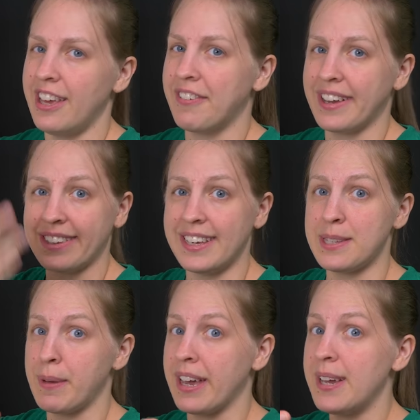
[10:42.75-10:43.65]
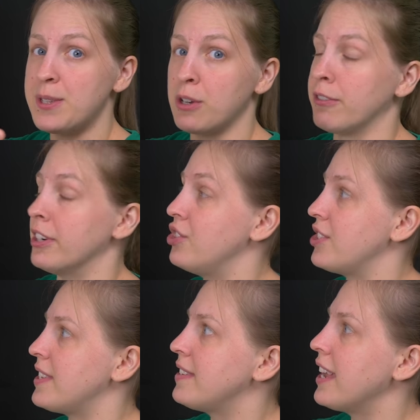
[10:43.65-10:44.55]
If I glaze my eyes over and
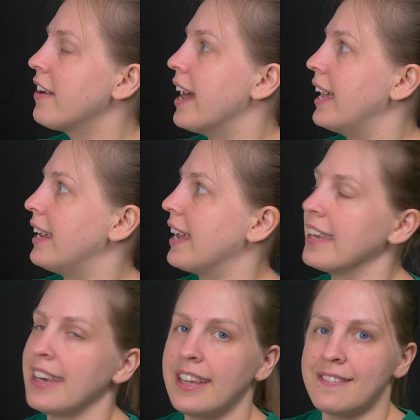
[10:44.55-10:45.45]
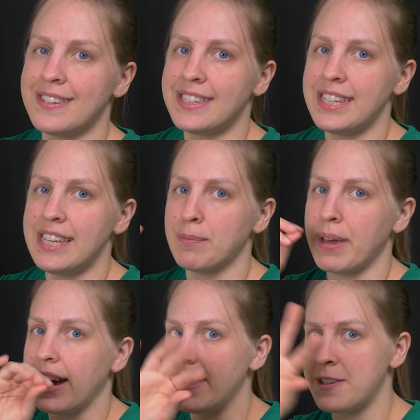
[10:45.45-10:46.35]
just stare at it, I can kind of see and
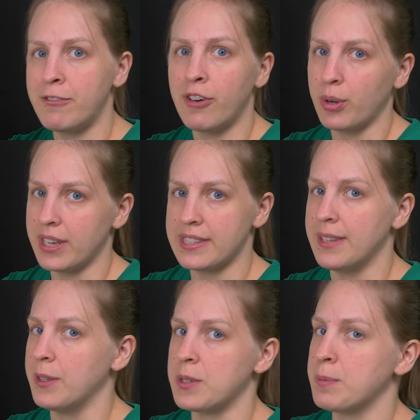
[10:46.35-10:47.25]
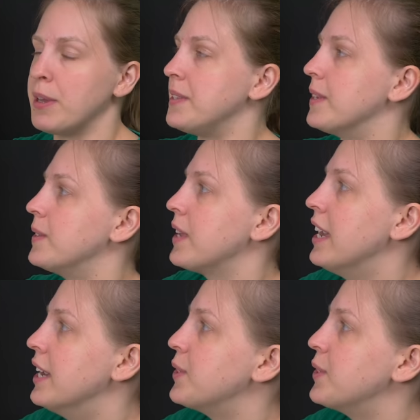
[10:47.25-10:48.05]
my eyes focus on those spaces.